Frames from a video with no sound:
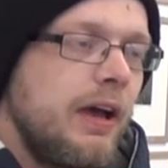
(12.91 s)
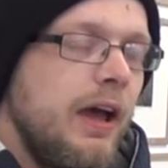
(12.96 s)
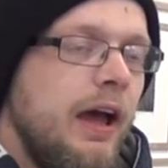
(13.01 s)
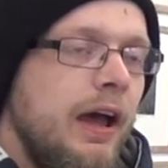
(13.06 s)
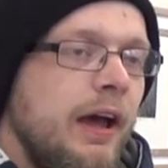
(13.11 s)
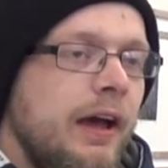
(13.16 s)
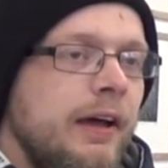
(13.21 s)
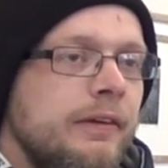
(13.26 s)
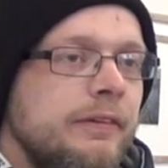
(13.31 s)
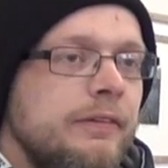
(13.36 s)

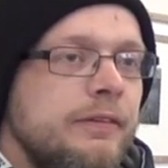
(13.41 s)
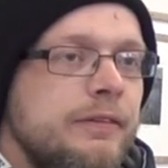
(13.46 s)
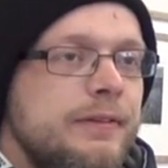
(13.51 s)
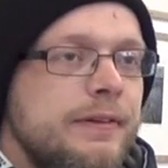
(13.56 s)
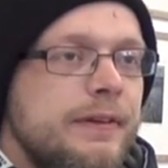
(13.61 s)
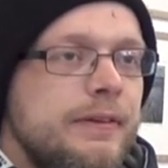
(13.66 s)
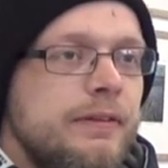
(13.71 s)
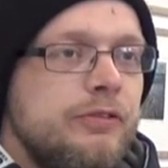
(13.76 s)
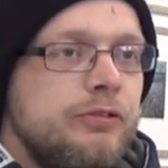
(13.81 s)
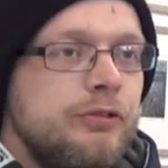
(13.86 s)
and
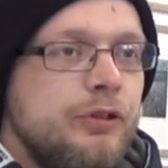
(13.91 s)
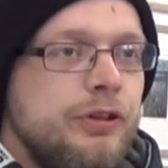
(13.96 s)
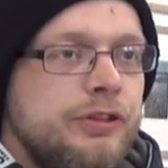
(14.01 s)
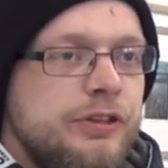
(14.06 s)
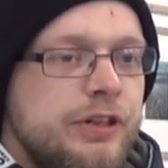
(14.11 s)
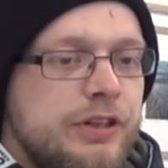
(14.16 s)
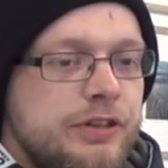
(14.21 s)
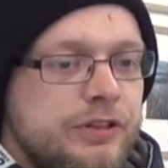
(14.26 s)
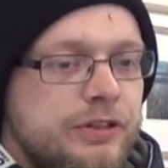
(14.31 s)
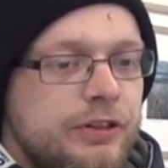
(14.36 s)

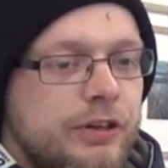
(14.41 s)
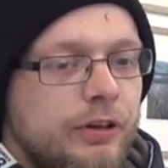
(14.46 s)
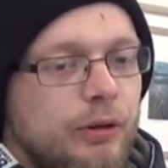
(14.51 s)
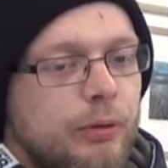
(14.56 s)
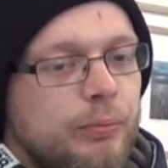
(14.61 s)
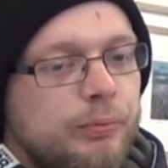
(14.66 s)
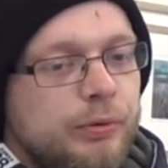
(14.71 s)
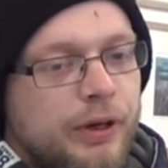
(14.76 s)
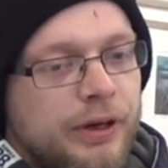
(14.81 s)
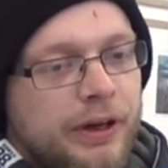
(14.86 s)
traditional
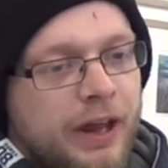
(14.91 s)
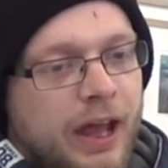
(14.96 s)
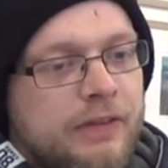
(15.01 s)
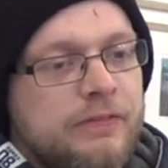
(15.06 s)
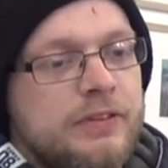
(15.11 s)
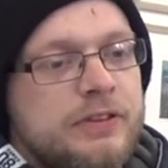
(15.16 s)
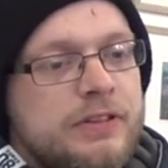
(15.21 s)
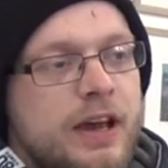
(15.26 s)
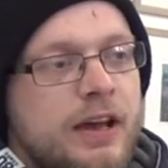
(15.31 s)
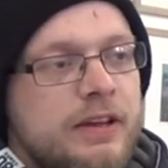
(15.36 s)
print
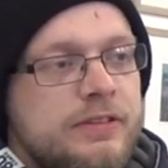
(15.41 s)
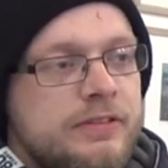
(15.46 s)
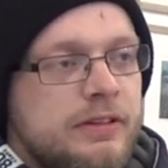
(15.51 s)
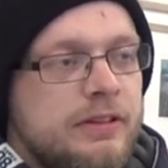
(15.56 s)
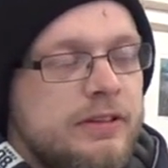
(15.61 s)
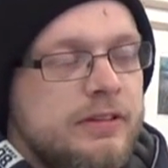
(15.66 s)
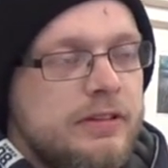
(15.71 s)
advertising